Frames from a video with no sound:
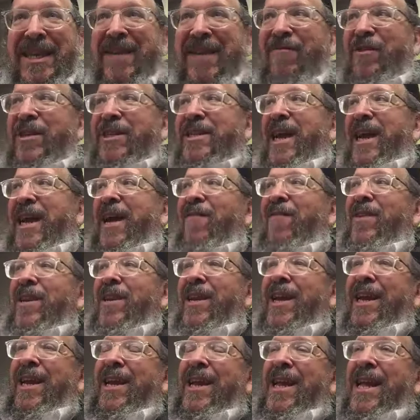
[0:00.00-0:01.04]
at every
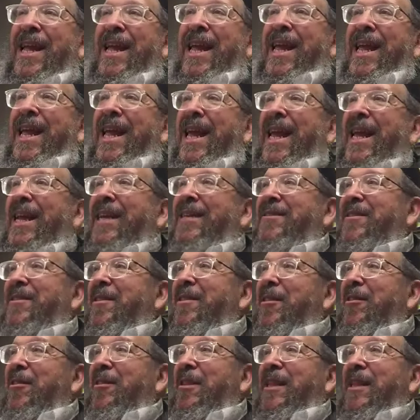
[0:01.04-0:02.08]
davening. He's
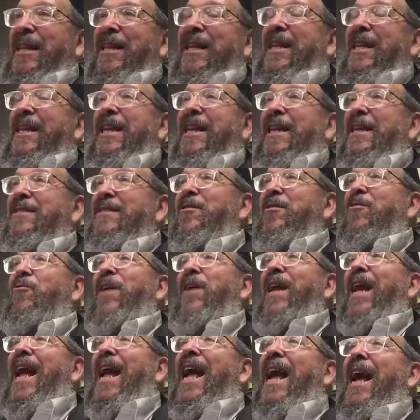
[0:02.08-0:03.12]

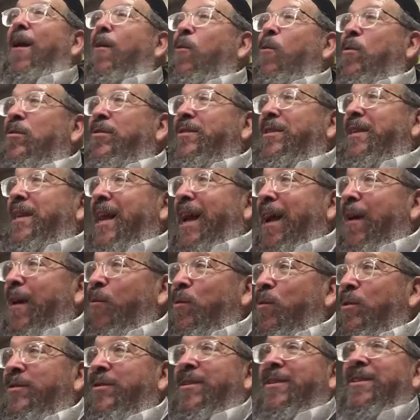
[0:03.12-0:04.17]
learning hours and
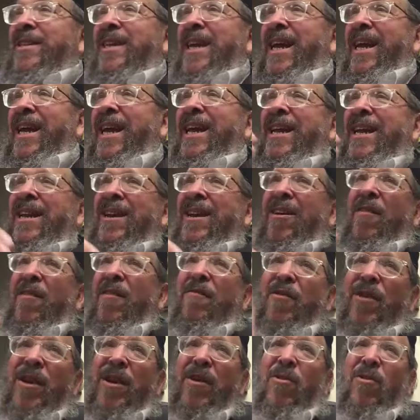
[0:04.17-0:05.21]
hours a day,
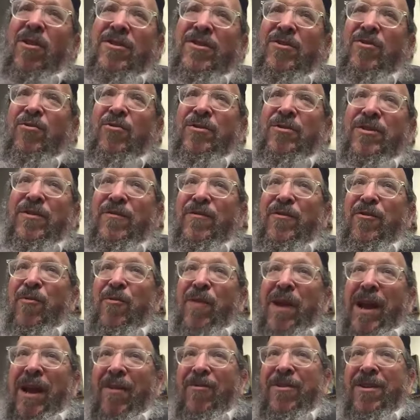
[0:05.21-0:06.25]
covering all sorts of
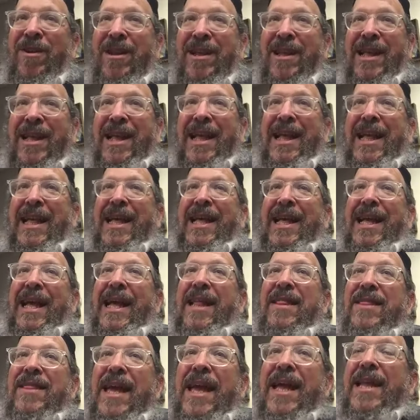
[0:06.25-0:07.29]
ground.
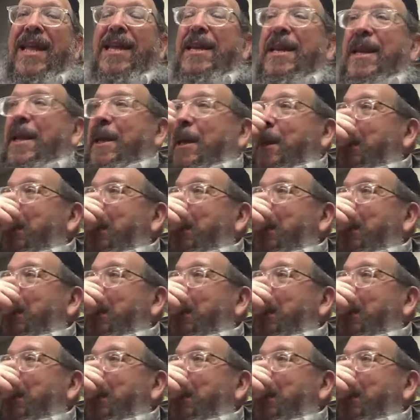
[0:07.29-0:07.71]
And then